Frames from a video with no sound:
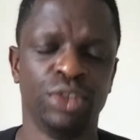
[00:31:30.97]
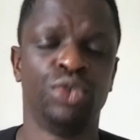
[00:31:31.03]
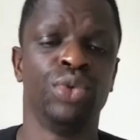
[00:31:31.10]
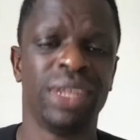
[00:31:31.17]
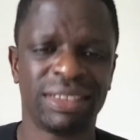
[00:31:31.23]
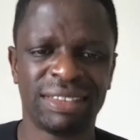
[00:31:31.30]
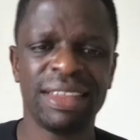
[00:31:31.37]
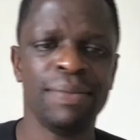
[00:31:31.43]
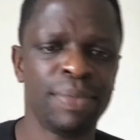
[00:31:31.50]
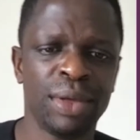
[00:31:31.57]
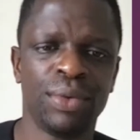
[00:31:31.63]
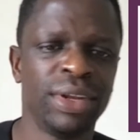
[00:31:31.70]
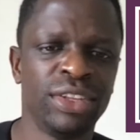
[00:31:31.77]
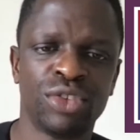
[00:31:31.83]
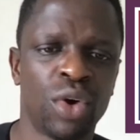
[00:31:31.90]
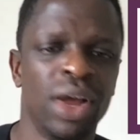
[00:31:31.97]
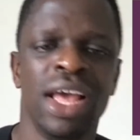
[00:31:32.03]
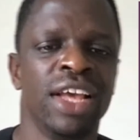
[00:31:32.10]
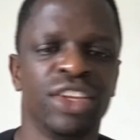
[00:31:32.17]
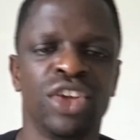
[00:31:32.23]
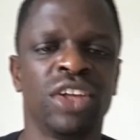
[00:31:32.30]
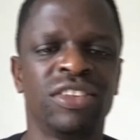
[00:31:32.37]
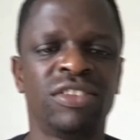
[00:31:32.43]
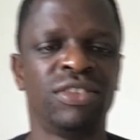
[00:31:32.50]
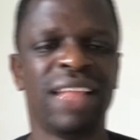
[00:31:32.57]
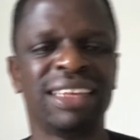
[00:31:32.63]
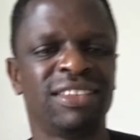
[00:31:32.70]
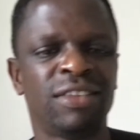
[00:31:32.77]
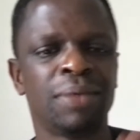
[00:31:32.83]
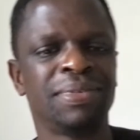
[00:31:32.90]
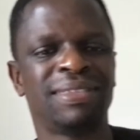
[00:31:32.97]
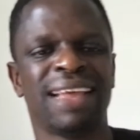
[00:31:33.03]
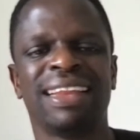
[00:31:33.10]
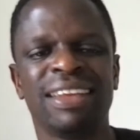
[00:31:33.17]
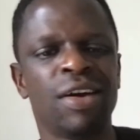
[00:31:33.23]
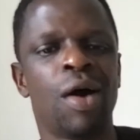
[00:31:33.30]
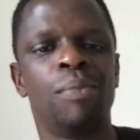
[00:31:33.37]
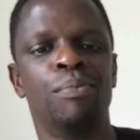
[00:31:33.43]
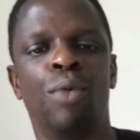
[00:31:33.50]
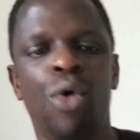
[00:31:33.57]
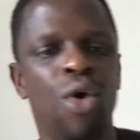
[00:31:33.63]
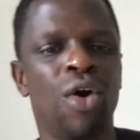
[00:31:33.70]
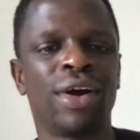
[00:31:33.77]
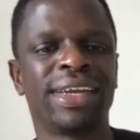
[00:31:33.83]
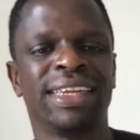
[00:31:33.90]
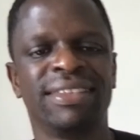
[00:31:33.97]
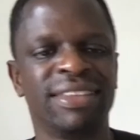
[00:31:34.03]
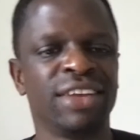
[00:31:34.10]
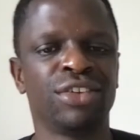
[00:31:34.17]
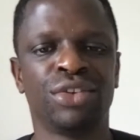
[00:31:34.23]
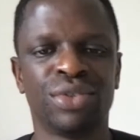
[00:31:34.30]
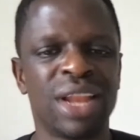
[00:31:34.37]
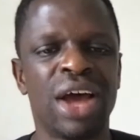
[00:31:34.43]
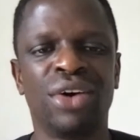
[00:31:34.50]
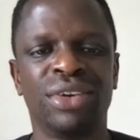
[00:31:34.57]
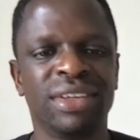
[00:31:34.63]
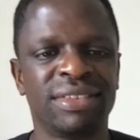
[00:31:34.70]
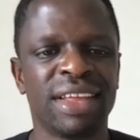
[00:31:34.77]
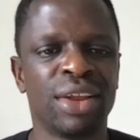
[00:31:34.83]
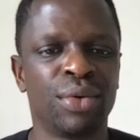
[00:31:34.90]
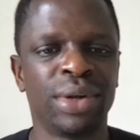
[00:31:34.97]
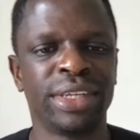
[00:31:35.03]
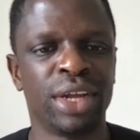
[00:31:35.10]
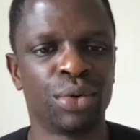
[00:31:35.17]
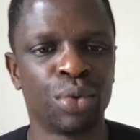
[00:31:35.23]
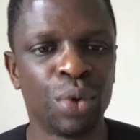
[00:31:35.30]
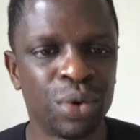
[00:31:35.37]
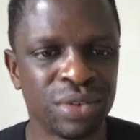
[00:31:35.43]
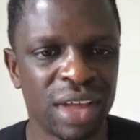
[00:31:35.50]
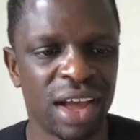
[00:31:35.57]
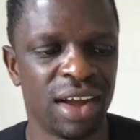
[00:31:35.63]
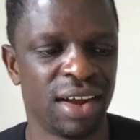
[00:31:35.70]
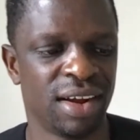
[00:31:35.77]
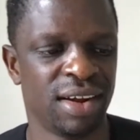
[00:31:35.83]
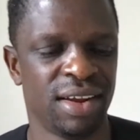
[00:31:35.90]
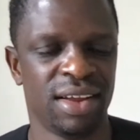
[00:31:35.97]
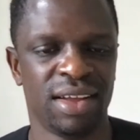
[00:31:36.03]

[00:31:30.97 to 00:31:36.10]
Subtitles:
Do the same thing with this. Let's stop setting up more organizations without understanding what their rules are.